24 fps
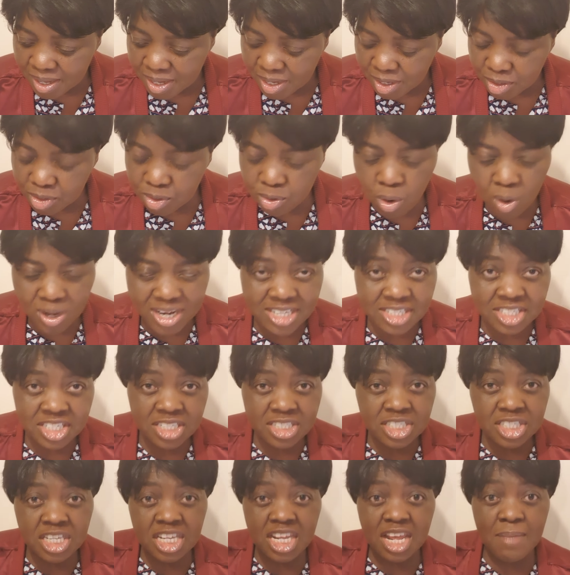You know, and
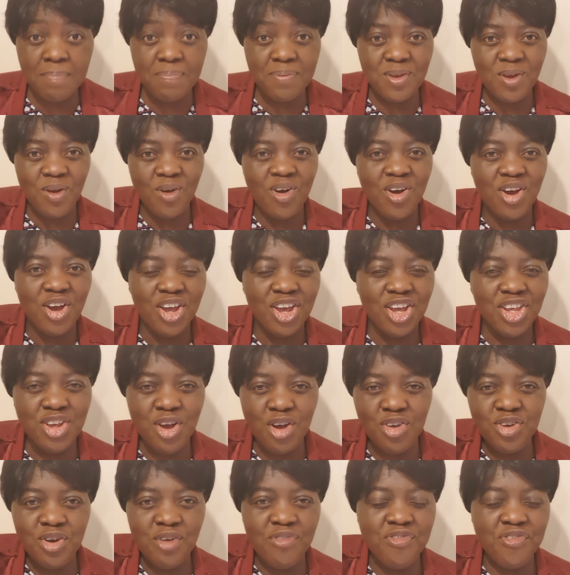just keep your,
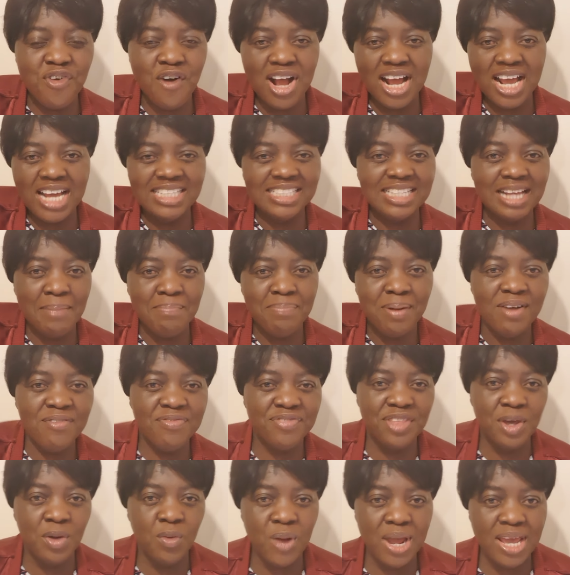your, your focus
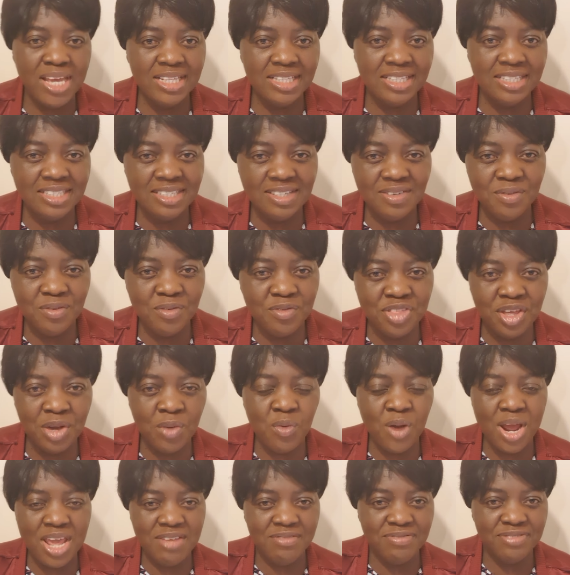above the, wave, the
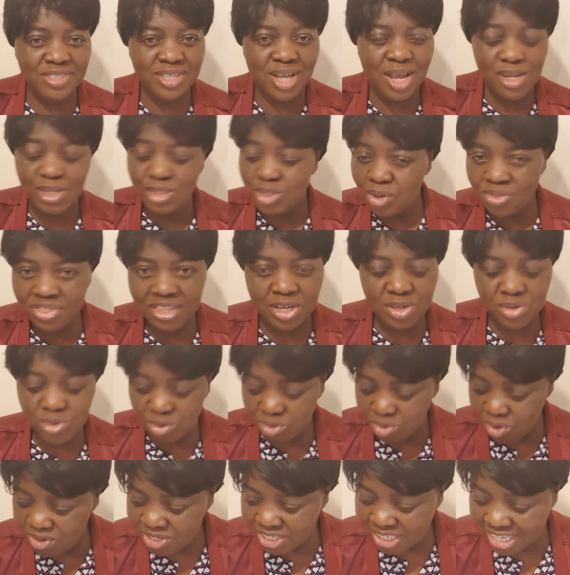waves so that you
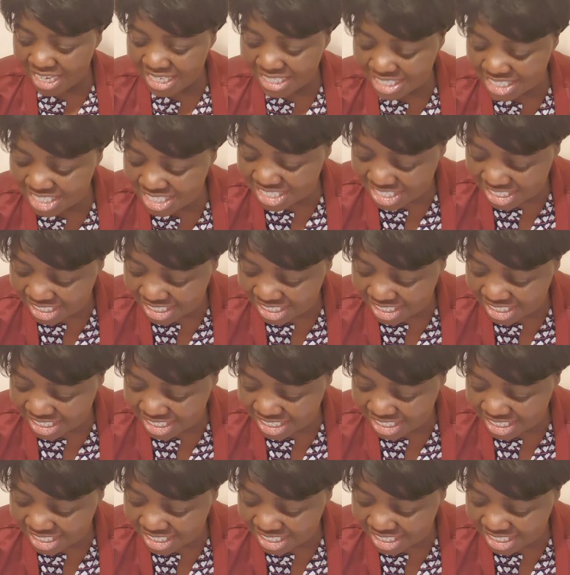don't get